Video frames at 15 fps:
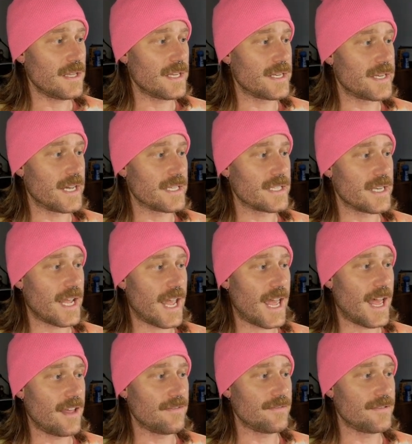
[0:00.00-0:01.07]
that doesn't
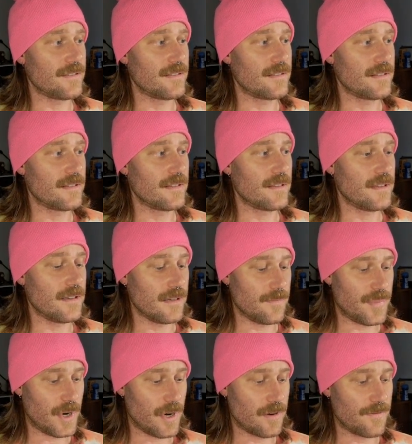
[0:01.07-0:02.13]
have the
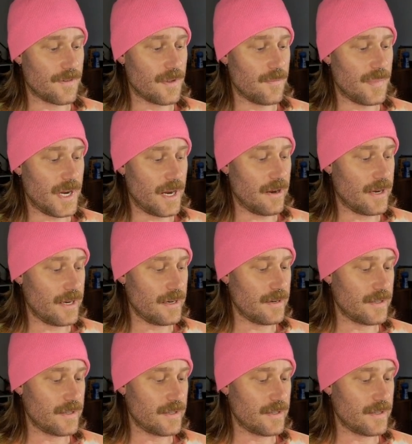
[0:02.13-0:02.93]
part for the bearing.